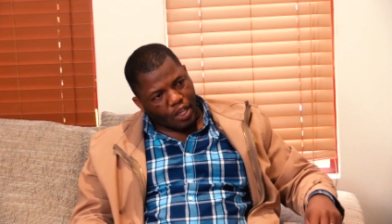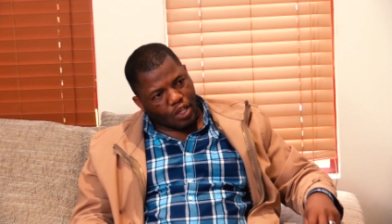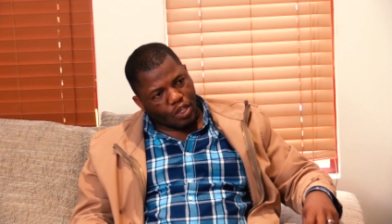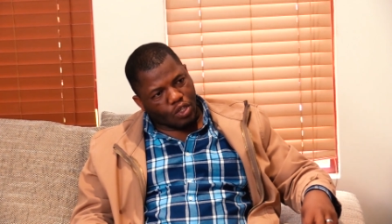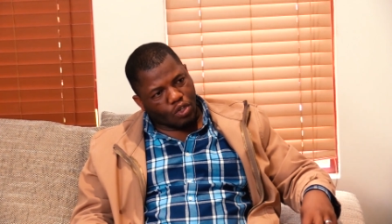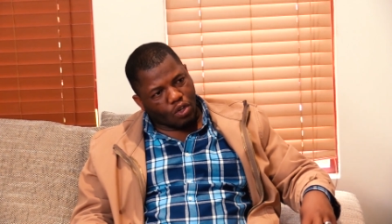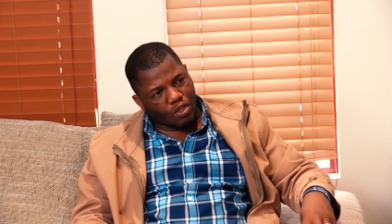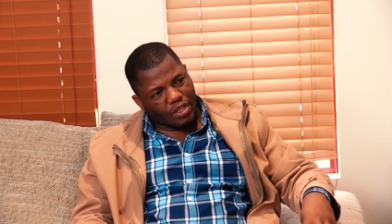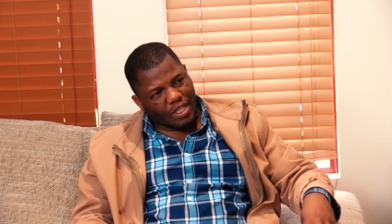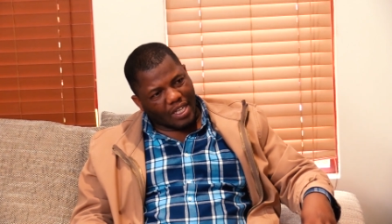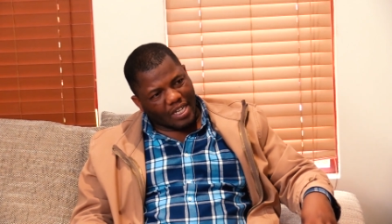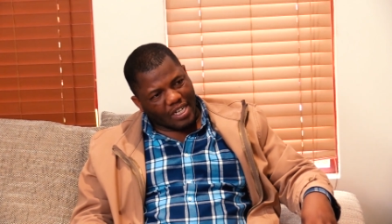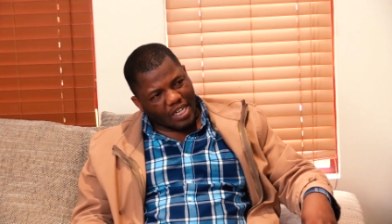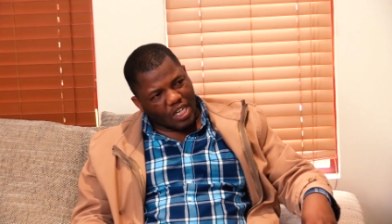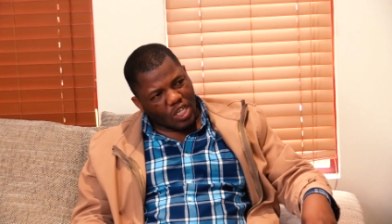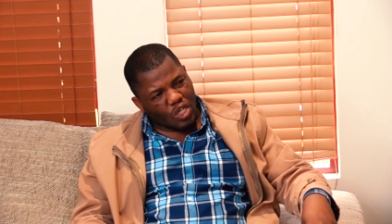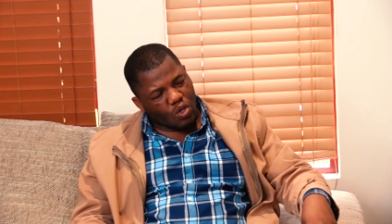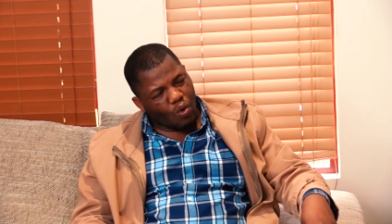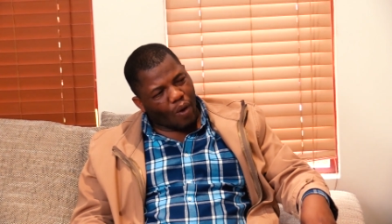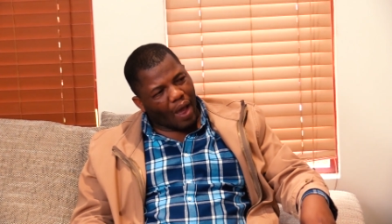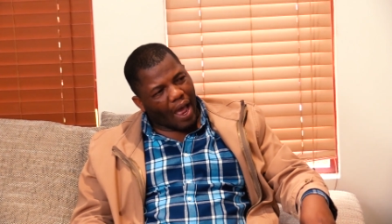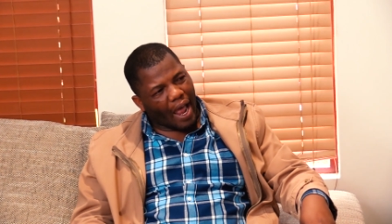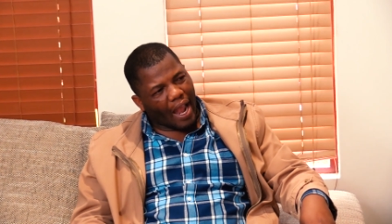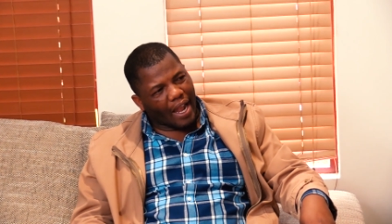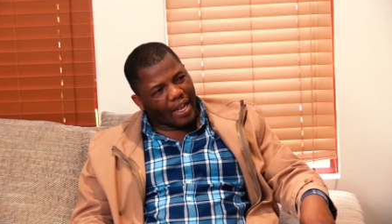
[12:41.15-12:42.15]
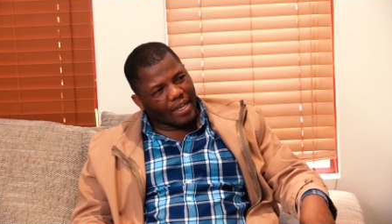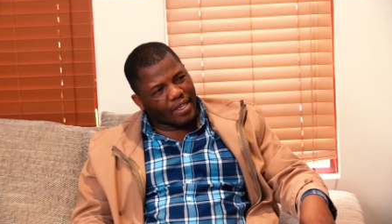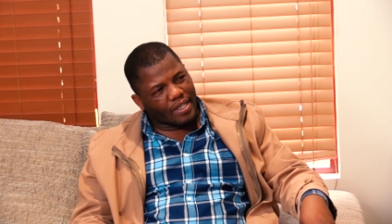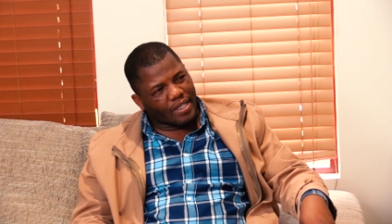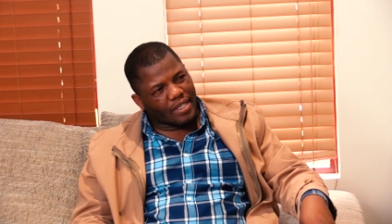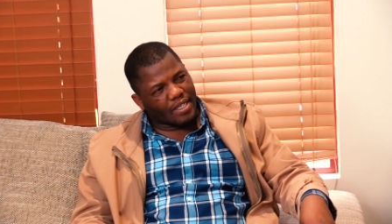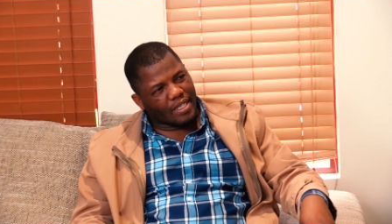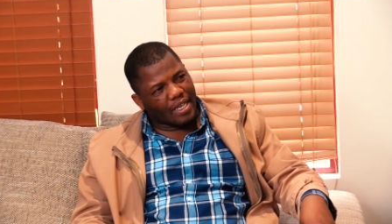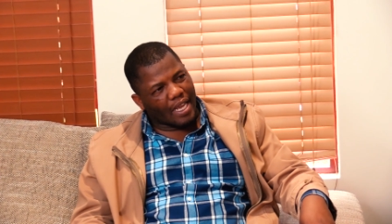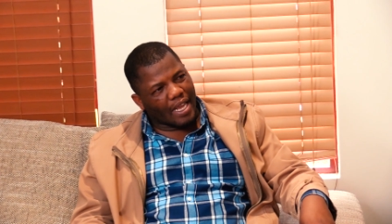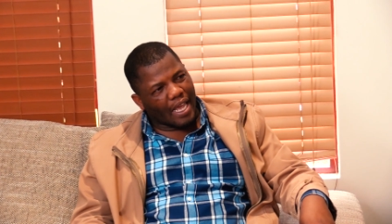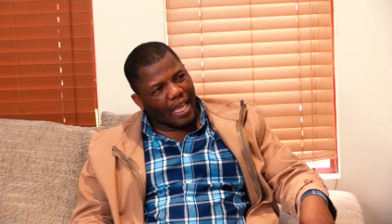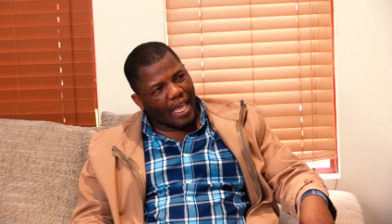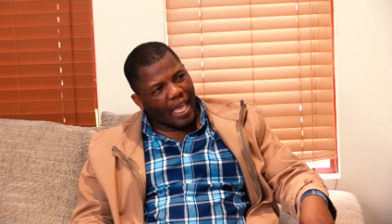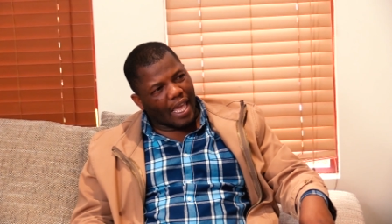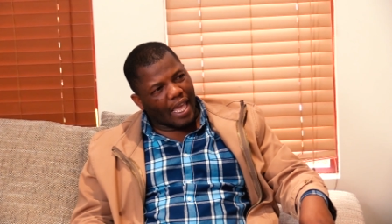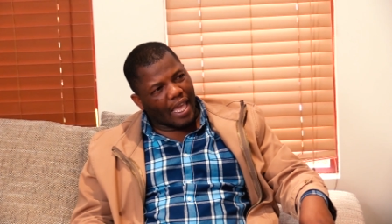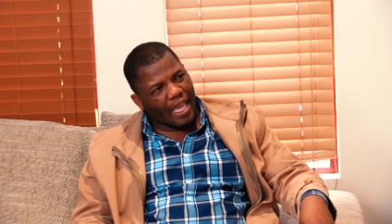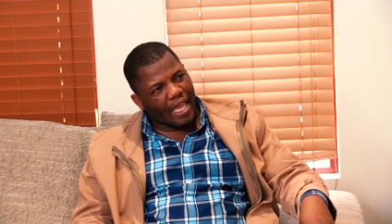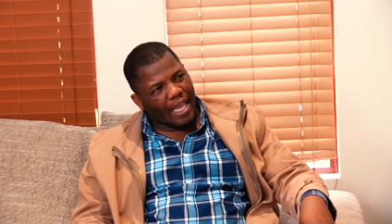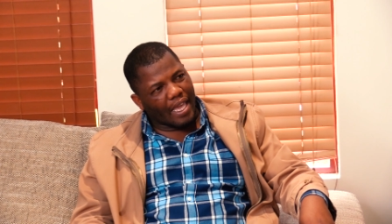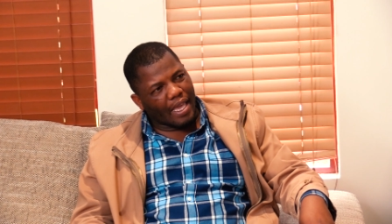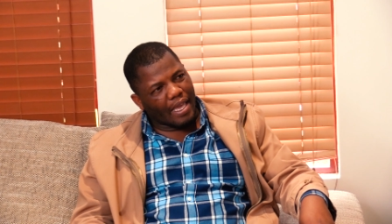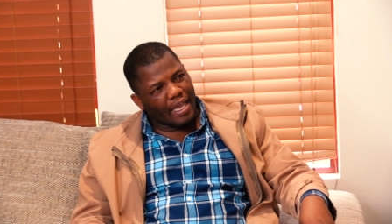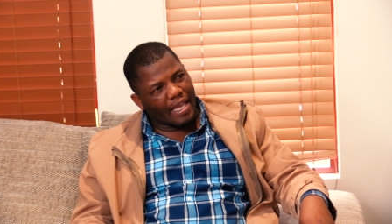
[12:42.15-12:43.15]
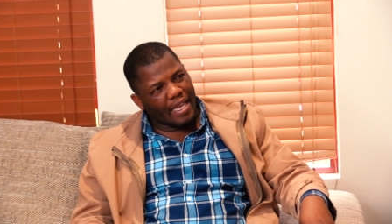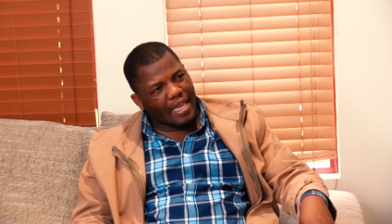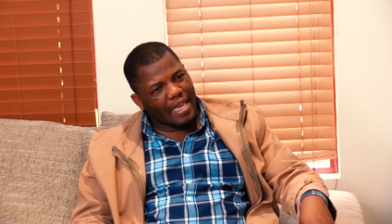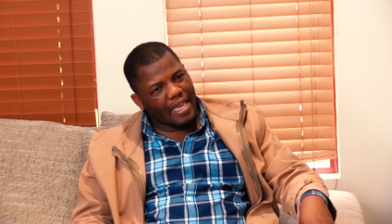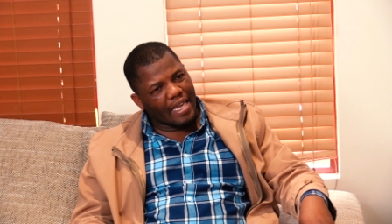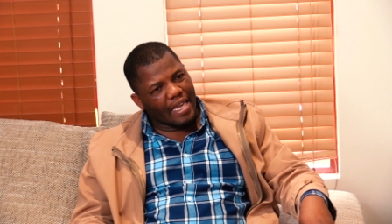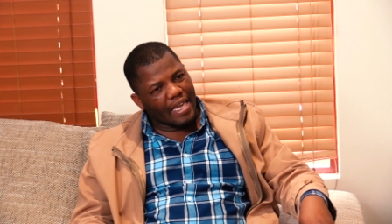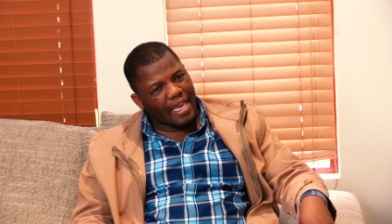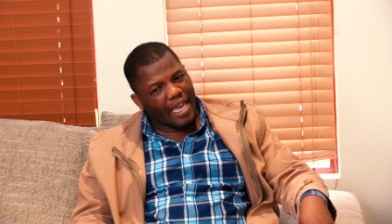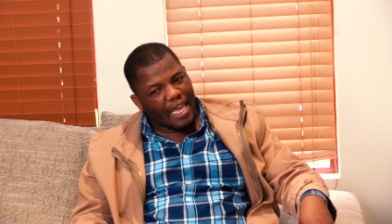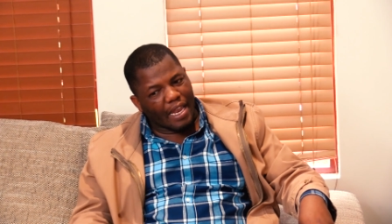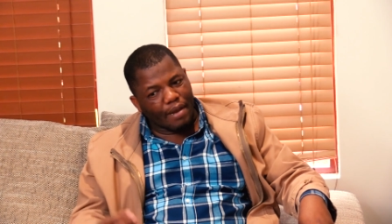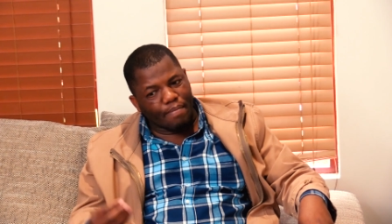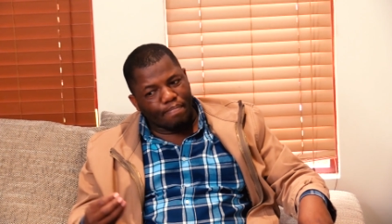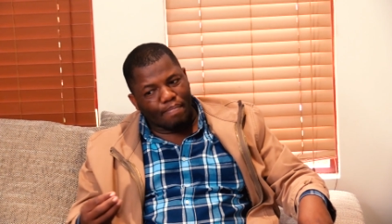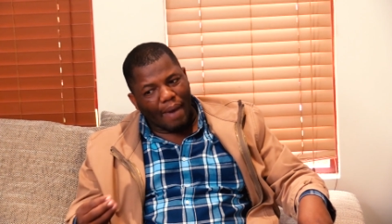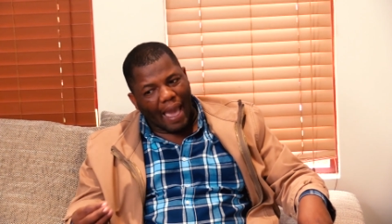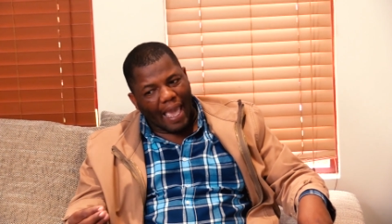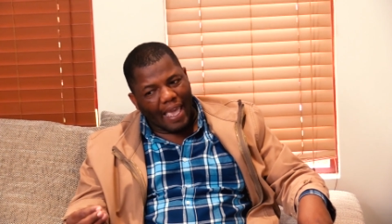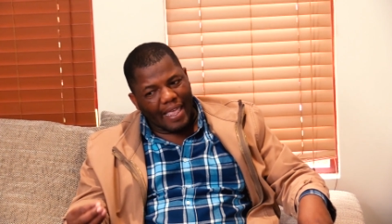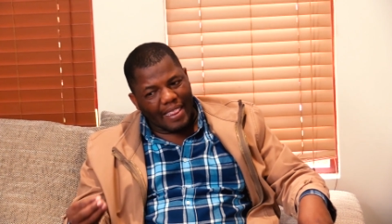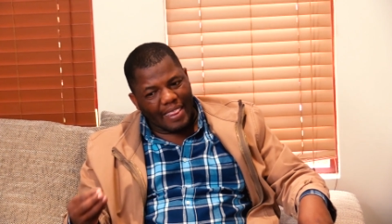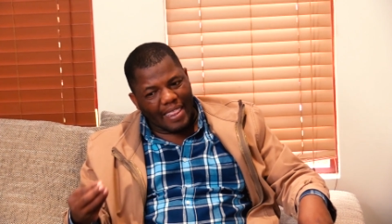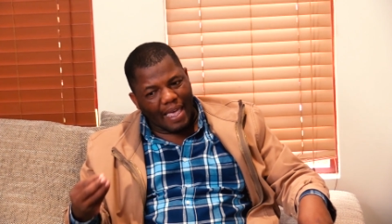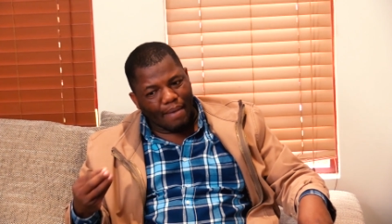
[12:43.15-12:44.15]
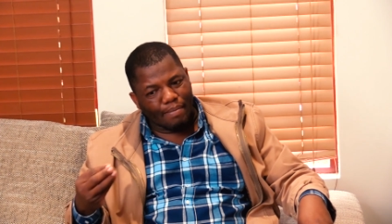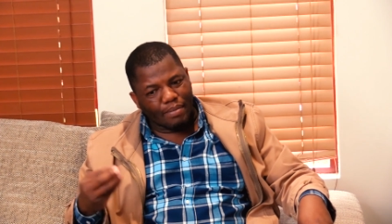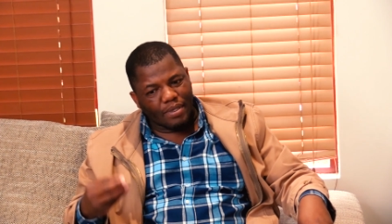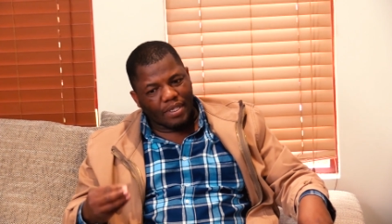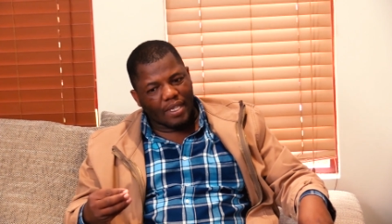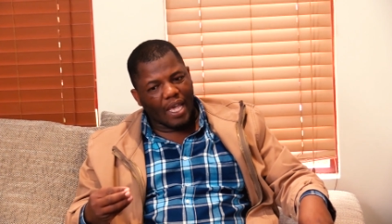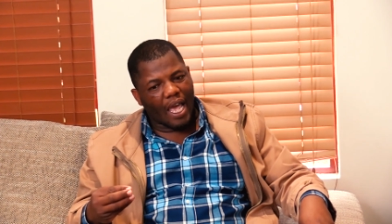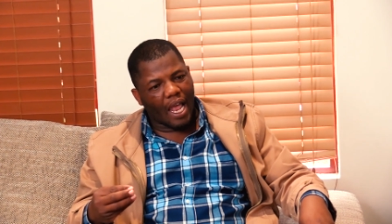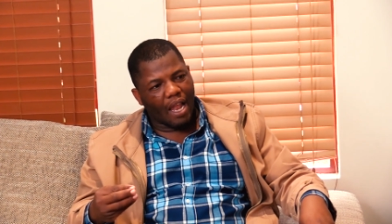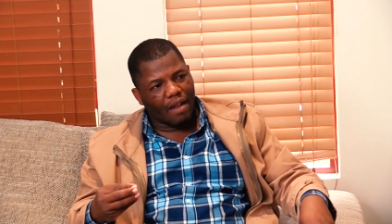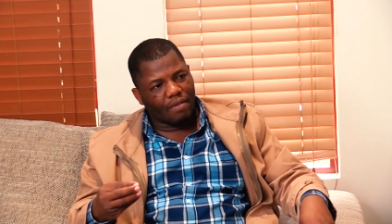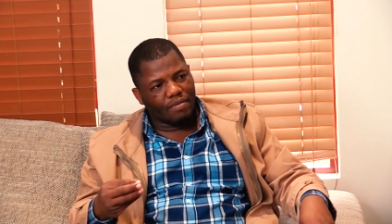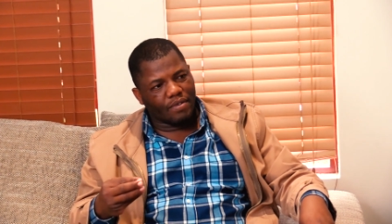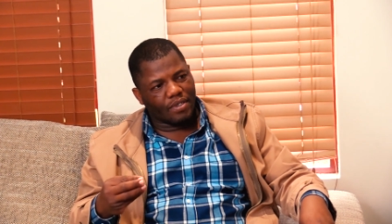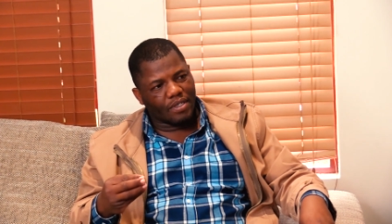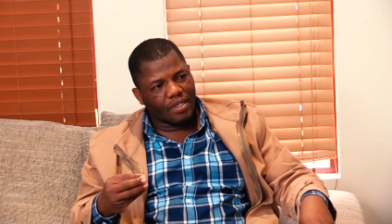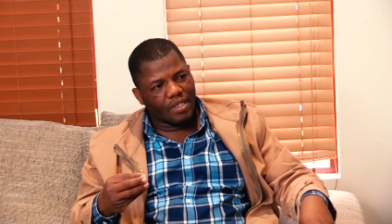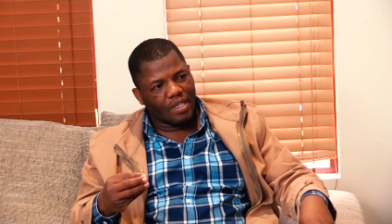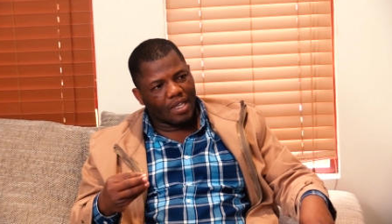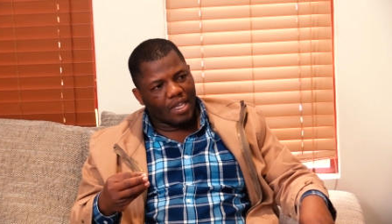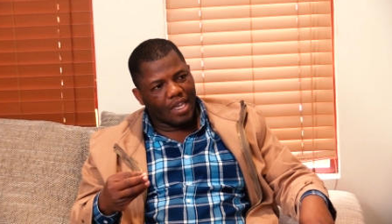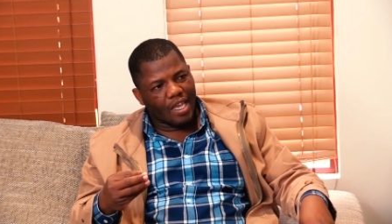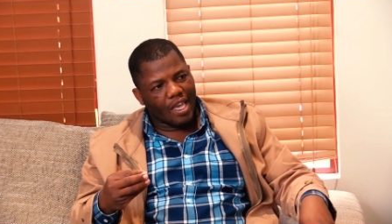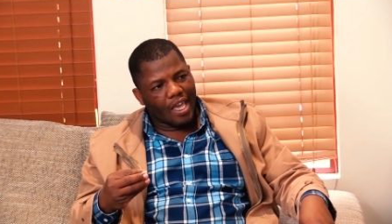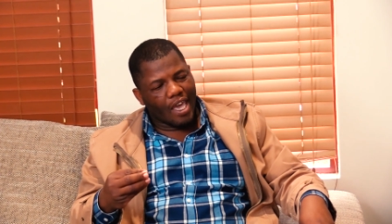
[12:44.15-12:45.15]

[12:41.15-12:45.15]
So the rituals in by themselves